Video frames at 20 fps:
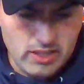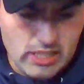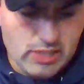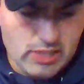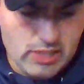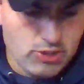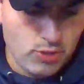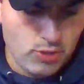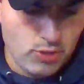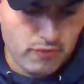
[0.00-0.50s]

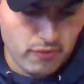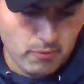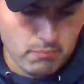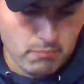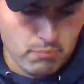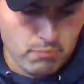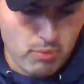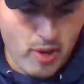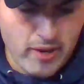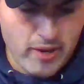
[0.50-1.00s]
eat you for
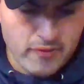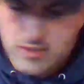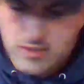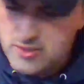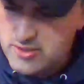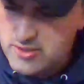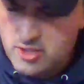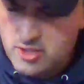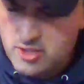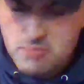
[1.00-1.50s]

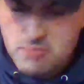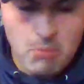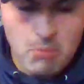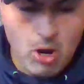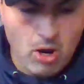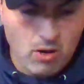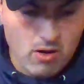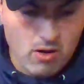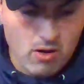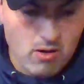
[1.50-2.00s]
breakfast
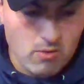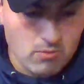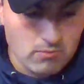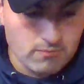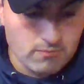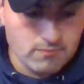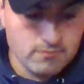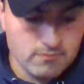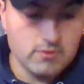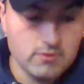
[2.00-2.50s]
tomorrow,"
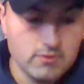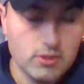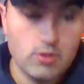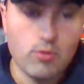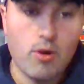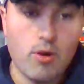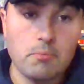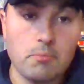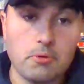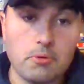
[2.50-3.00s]

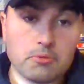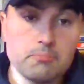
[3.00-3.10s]
grumbled